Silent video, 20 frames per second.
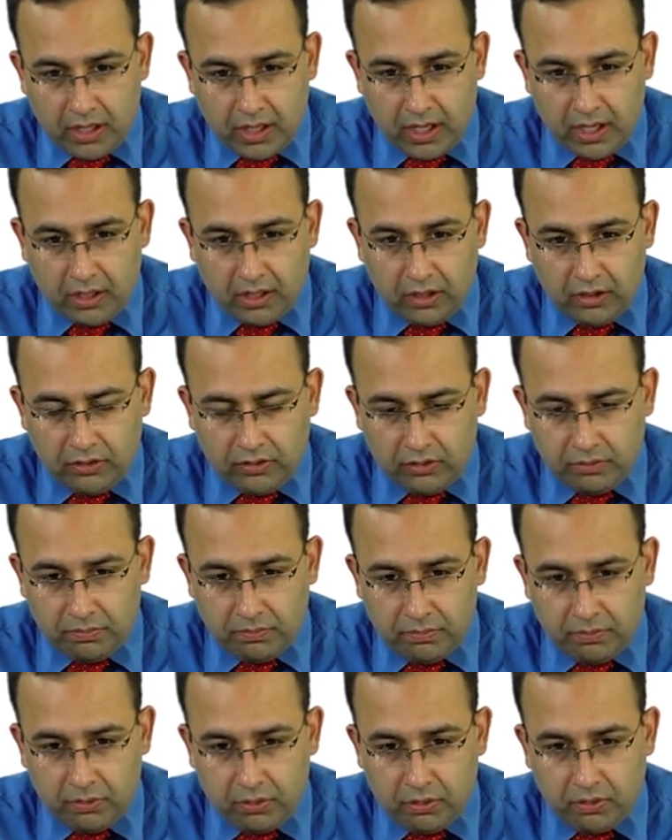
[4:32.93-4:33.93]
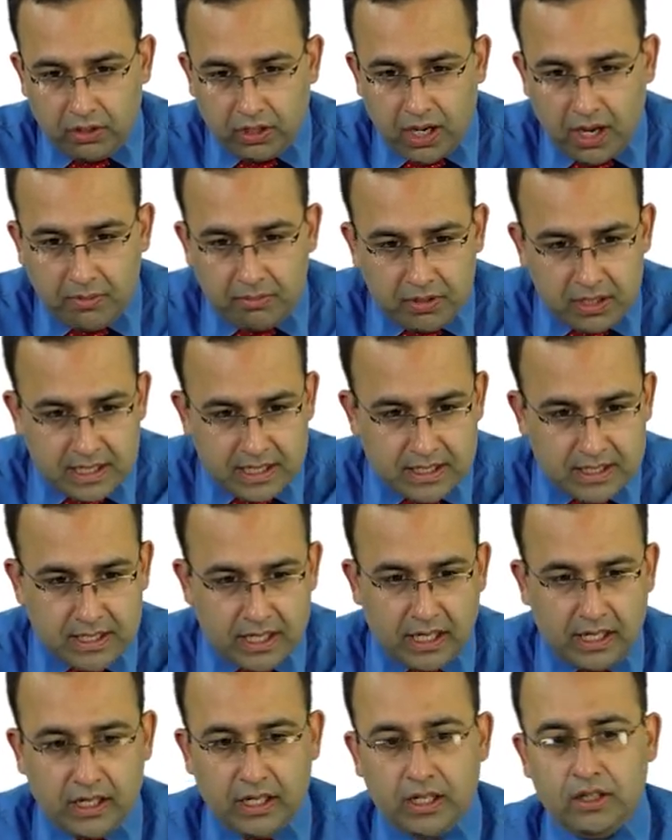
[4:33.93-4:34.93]
It is programmed
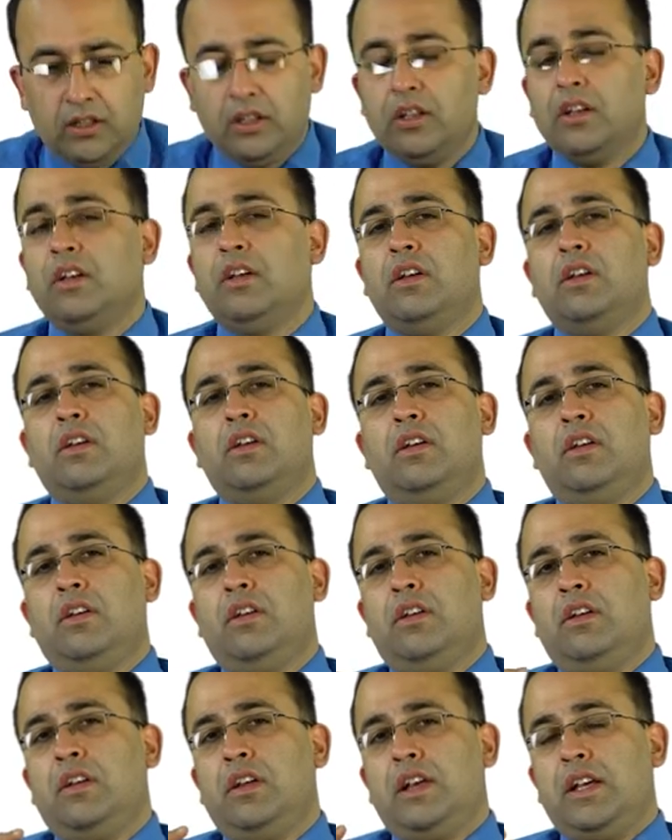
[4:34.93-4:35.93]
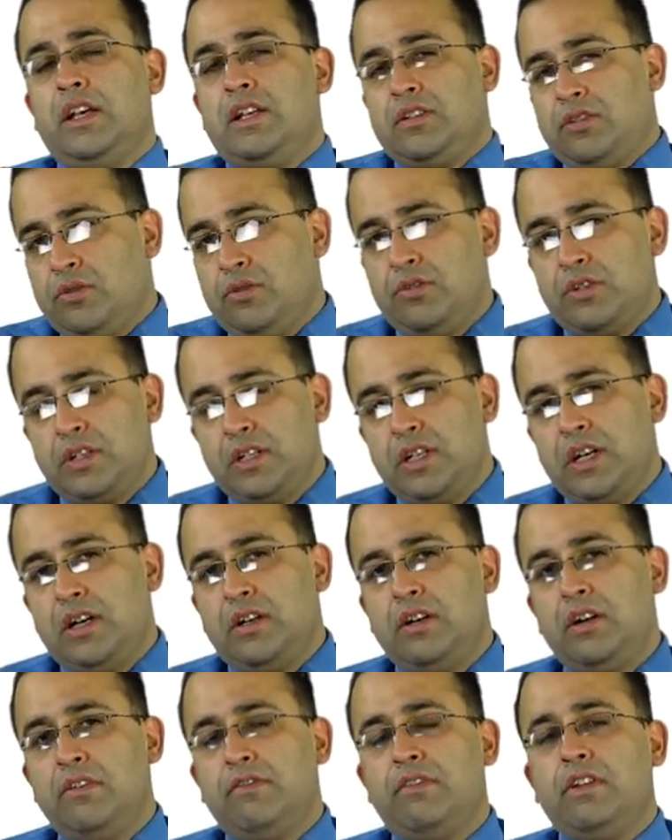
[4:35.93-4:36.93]
cell death
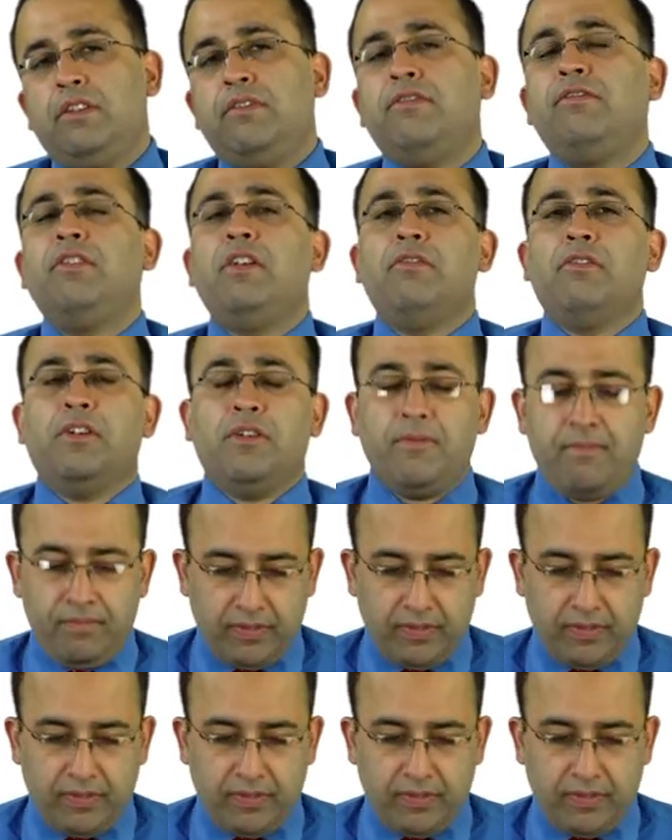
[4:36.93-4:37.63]
associated with fever.